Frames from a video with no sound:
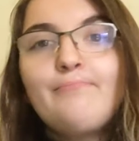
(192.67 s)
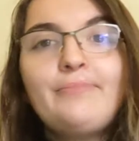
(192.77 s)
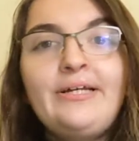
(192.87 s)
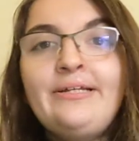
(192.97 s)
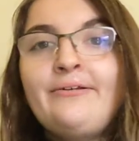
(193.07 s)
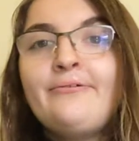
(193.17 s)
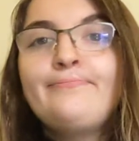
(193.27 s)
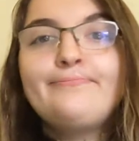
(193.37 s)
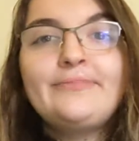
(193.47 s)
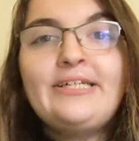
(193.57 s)
But,
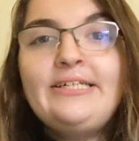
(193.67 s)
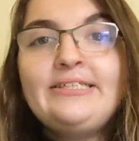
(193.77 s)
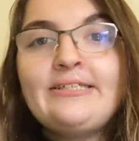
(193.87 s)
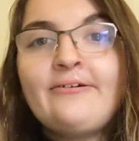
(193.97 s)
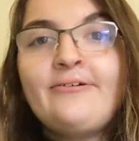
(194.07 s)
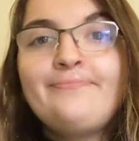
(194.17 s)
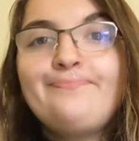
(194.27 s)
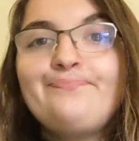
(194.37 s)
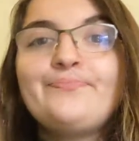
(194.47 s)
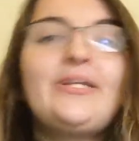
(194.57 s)
to each their own.
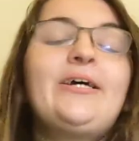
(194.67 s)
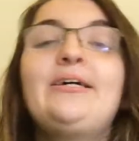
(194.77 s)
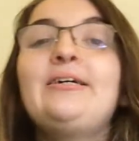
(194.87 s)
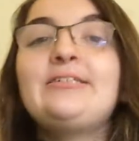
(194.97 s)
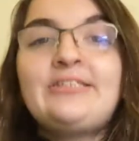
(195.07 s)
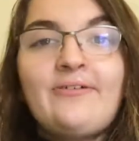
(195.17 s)
So